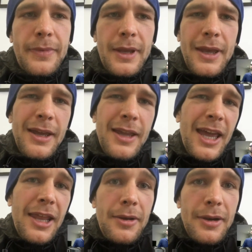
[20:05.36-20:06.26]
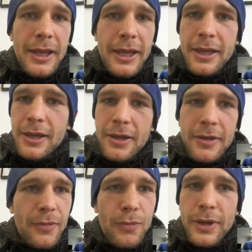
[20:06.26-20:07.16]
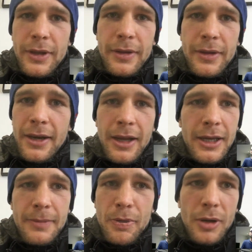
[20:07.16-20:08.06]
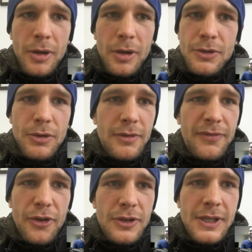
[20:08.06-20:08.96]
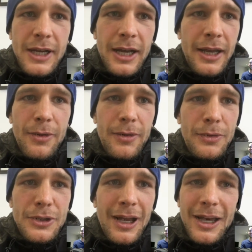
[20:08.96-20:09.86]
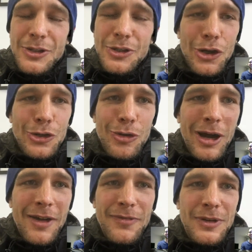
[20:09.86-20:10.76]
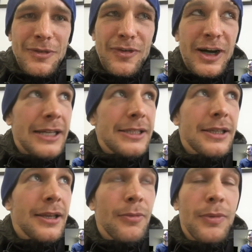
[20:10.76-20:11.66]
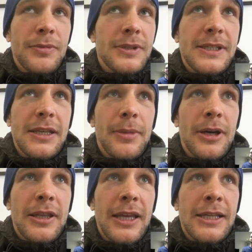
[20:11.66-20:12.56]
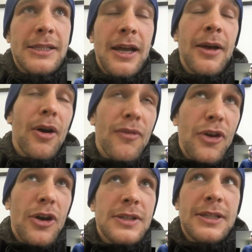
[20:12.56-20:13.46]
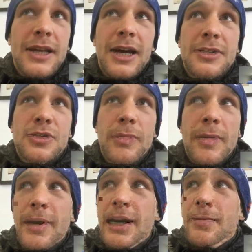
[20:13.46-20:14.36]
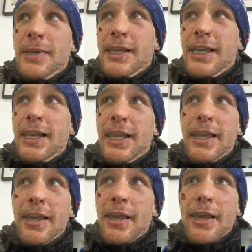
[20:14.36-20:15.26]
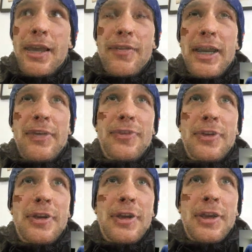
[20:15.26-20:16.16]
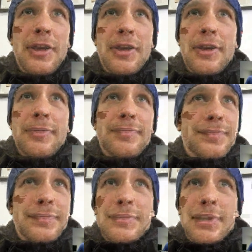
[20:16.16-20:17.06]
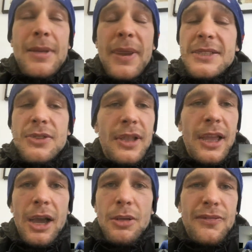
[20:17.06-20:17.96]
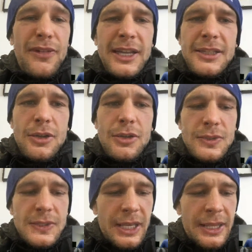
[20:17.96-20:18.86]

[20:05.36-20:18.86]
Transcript: Again, like Ben, I promise you're the first guy I talk to after the fight. We will see about that. Of course, it got to my mind, but again, like if I have a depends on how the fight goes, and